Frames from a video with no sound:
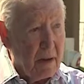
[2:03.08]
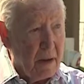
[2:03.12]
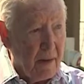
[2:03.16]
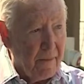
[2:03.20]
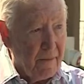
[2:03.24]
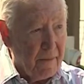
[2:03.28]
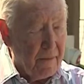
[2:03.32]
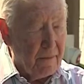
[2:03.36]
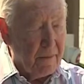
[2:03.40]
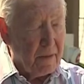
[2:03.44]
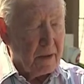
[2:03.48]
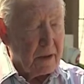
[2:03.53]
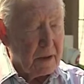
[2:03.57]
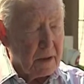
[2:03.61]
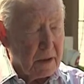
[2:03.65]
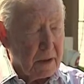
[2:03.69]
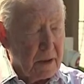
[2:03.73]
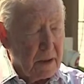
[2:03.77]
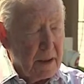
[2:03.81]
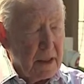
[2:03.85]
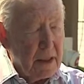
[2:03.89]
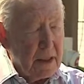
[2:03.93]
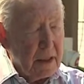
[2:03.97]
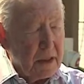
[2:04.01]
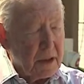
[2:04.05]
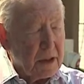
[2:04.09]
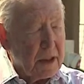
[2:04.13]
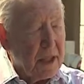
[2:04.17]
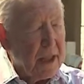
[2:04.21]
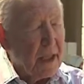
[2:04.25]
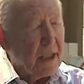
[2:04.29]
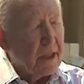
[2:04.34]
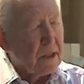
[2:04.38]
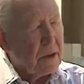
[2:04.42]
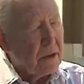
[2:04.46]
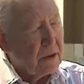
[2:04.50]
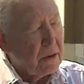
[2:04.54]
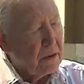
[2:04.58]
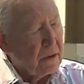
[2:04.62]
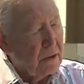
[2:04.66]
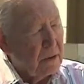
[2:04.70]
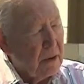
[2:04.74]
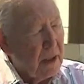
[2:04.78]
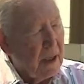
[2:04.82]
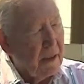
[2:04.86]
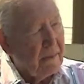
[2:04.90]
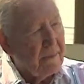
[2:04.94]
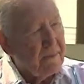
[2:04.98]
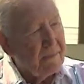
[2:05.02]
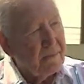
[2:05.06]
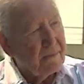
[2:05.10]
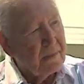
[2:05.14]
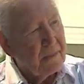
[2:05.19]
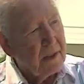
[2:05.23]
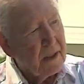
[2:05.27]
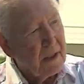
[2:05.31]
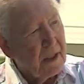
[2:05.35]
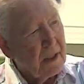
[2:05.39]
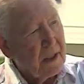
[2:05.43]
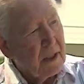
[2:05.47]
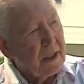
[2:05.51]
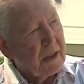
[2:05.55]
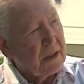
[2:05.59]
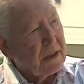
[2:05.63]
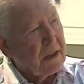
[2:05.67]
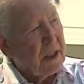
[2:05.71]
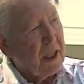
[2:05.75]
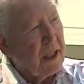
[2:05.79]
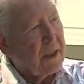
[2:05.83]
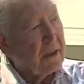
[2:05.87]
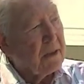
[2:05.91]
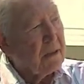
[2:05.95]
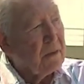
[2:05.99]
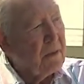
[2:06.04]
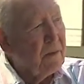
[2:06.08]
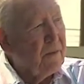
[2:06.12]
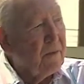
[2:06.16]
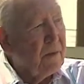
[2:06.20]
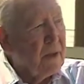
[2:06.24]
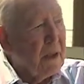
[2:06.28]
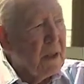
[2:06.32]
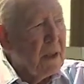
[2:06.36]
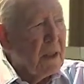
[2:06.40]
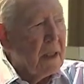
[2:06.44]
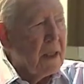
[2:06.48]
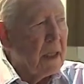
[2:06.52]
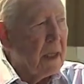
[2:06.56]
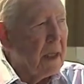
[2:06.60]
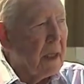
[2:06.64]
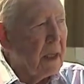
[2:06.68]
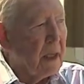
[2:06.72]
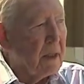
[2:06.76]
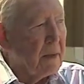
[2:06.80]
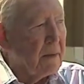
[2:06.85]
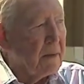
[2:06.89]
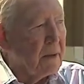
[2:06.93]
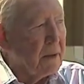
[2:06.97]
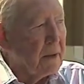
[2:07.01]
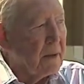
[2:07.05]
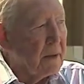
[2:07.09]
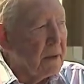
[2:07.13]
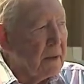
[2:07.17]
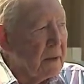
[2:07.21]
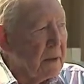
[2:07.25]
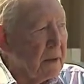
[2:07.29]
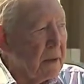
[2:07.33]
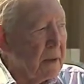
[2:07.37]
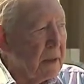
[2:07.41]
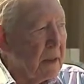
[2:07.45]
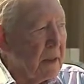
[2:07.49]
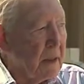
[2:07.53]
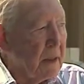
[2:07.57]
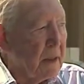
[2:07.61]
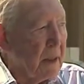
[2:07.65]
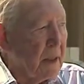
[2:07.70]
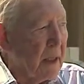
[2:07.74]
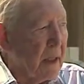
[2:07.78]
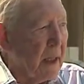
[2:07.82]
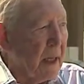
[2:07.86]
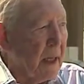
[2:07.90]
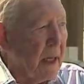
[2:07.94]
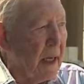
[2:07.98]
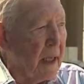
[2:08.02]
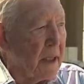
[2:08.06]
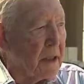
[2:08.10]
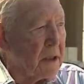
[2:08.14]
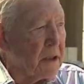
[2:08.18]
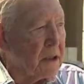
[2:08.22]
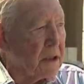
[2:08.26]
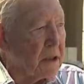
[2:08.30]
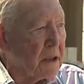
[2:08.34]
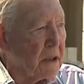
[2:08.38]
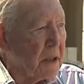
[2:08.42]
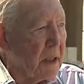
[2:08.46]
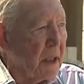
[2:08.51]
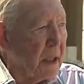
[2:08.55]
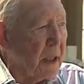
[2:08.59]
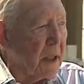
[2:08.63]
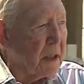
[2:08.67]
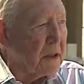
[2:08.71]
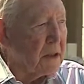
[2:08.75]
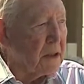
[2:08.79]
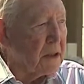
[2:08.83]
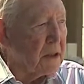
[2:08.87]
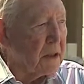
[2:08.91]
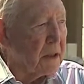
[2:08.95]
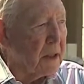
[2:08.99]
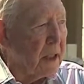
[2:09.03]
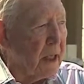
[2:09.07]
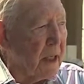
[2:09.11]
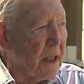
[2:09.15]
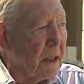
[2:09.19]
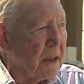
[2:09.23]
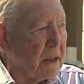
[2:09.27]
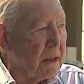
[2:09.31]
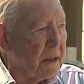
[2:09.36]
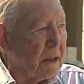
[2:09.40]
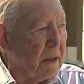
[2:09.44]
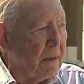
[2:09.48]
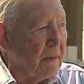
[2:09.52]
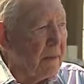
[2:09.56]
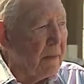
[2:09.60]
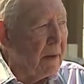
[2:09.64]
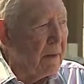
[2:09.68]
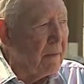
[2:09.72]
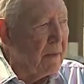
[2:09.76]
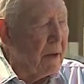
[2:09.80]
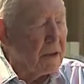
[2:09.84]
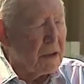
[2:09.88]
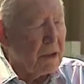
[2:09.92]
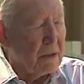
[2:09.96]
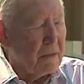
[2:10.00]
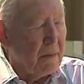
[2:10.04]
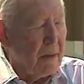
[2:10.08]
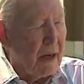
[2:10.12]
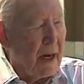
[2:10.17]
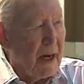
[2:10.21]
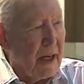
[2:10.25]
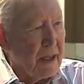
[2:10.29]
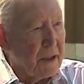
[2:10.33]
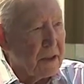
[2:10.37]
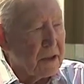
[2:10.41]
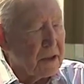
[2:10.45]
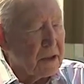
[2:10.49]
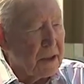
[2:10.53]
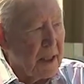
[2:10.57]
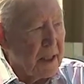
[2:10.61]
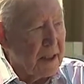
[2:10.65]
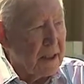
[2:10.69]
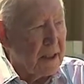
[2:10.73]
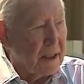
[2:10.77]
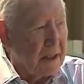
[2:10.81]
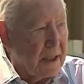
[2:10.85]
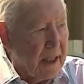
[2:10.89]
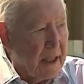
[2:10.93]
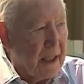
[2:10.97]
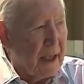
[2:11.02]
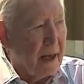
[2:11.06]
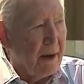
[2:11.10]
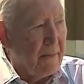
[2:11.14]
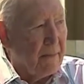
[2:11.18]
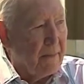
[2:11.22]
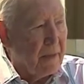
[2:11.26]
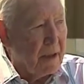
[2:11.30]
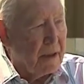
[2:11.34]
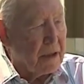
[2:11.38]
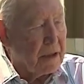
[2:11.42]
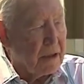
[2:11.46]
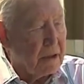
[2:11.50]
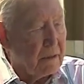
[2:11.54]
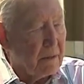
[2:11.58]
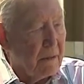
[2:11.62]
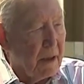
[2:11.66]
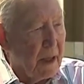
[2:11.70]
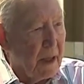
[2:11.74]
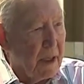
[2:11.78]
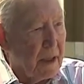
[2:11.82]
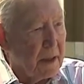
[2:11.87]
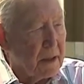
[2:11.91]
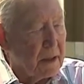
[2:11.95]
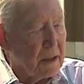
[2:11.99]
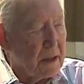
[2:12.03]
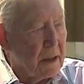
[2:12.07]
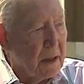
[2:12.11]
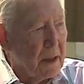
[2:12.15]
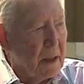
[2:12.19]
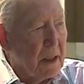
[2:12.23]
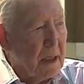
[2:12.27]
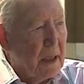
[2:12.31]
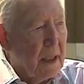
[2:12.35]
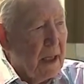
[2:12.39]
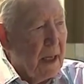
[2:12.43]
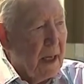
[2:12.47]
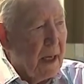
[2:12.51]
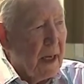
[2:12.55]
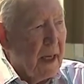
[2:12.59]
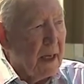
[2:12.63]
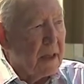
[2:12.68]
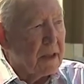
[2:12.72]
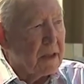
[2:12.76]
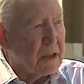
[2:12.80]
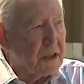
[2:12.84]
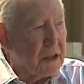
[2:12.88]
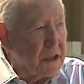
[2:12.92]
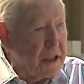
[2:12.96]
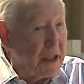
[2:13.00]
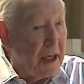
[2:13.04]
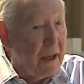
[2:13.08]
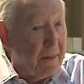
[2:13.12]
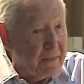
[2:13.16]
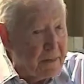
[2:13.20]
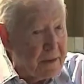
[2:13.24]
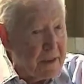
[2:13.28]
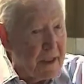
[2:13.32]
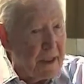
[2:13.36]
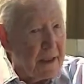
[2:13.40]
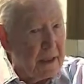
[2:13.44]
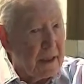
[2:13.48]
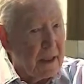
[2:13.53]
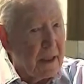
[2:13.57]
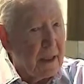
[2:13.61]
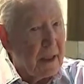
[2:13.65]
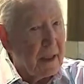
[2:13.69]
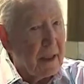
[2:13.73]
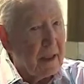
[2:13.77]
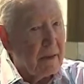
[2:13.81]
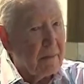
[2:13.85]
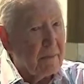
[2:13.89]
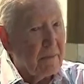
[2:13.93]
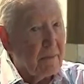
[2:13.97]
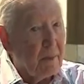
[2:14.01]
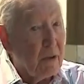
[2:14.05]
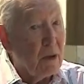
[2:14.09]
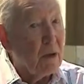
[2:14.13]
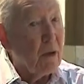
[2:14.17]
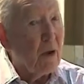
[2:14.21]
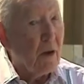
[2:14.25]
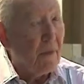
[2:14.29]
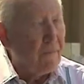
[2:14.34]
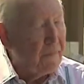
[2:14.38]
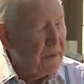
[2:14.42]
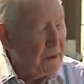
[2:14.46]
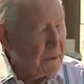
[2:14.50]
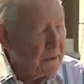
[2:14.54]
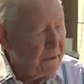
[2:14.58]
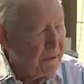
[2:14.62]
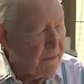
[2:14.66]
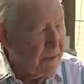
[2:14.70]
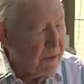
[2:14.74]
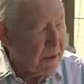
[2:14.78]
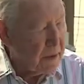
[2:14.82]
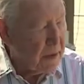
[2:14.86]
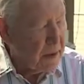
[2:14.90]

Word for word: off a foot, trying to um, trying to uh, extri extricate uh, Russian mines, trying to dig up Russian mines, and slipped, I think, and blew off his foot.